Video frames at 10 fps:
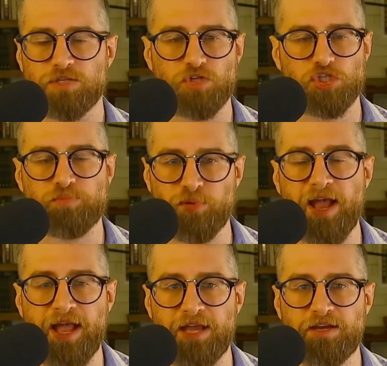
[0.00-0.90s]

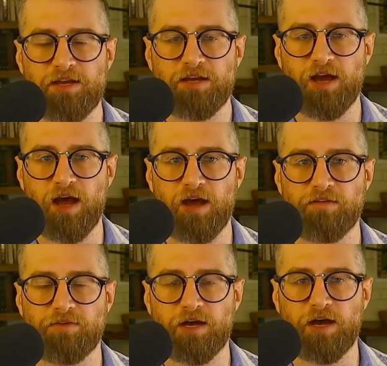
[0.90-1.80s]
spread
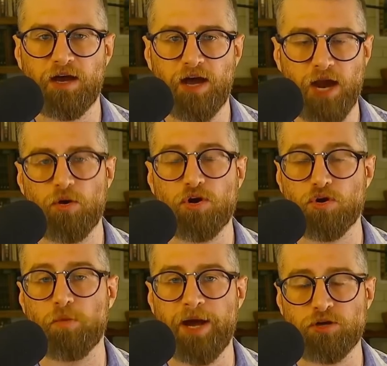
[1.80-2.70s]
of
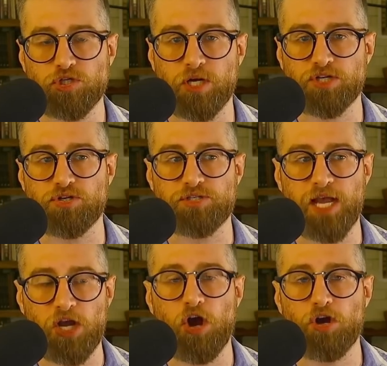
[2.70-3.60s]
hierarchical power structures
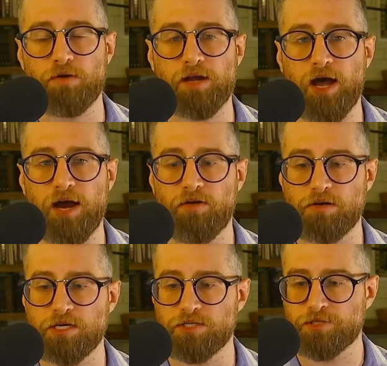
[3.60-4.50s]
and conquering
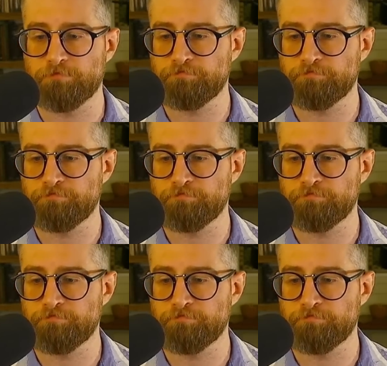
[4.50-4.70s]
hierarchies.